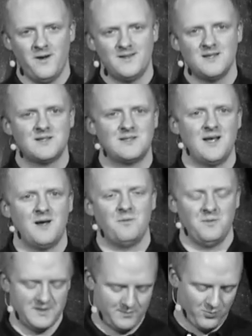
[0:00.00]
write this
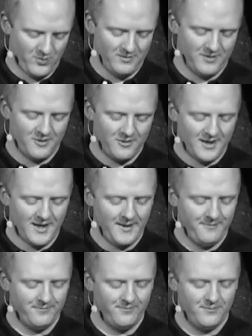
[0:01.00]
down as point letter A.